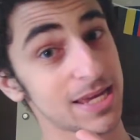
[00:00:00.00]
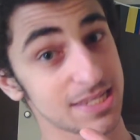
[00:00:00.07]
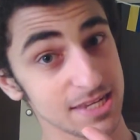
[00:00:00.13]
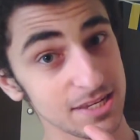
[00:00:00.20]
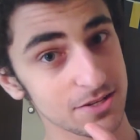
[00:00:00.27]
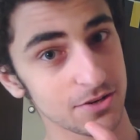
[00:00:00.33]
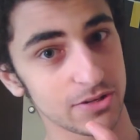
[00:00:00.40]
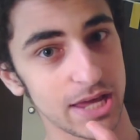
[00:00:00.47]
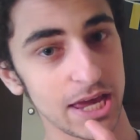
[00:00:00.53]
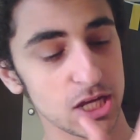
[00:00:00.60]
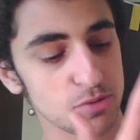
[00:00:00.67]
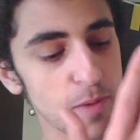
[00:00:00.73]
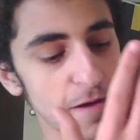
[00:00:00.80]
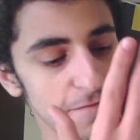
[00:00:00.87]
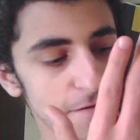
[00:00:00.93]
sister
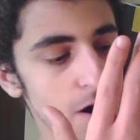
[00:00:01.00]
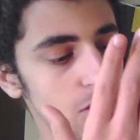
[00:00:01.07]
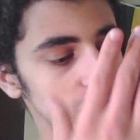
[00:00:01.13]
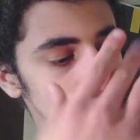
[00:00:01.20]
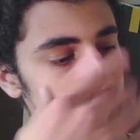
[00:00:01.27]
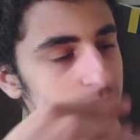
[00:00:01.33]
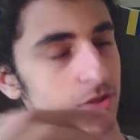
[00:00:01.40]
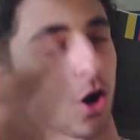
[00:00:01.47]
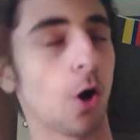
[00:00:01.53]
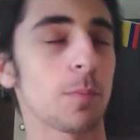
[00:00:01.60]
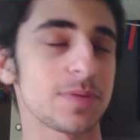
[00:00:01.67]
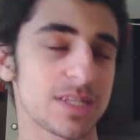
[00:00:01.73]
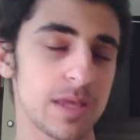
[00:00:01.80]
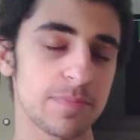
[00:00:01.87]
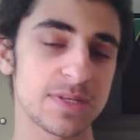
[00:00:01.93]
takes my phone,
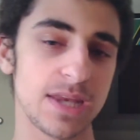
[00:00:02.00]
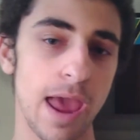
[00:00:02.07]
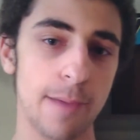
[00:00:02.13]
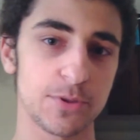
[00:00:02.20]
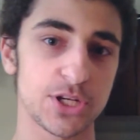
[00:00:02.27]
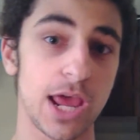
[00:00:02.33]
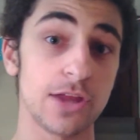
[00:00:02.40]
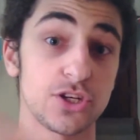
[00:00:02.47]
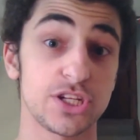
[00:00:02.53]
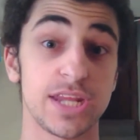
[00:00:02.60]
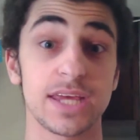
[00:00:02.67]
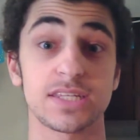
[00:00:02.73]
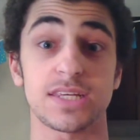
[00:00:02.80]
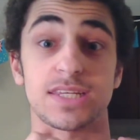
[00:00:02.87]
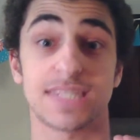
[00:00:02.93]
opens up Snapchat, and she
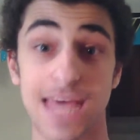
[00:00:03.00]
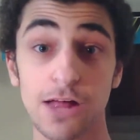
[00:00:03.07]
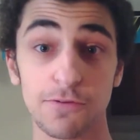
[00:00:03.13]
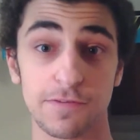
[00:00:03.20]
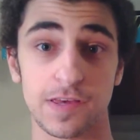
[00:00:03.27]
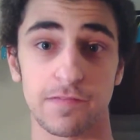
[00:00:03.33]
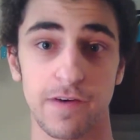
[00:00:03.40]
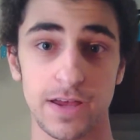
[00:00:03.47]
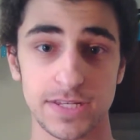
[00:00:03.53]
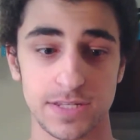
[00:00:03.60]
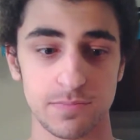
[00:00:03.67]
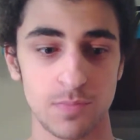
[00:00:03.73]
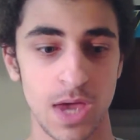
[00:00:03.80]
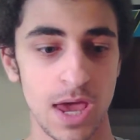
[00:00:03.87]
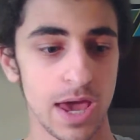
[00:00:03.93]
takes a selfie of us
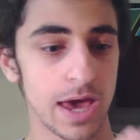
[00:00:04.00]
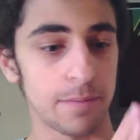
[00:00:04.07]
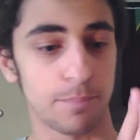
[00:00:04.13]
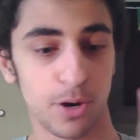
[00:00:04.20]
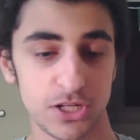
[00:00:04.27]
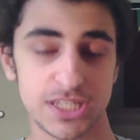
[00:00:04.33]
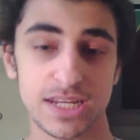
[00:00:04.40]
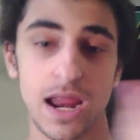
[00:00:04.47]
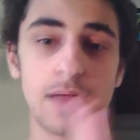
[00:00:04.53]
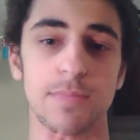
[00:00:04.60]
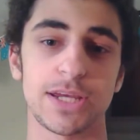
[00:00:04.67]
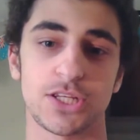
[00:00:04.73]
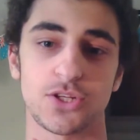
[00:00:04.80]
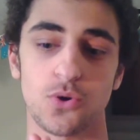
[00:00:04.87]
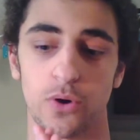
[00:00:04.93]
and puts it on
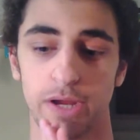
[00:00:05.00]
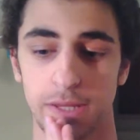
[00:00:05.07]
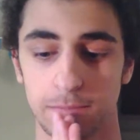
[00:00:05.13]
my story.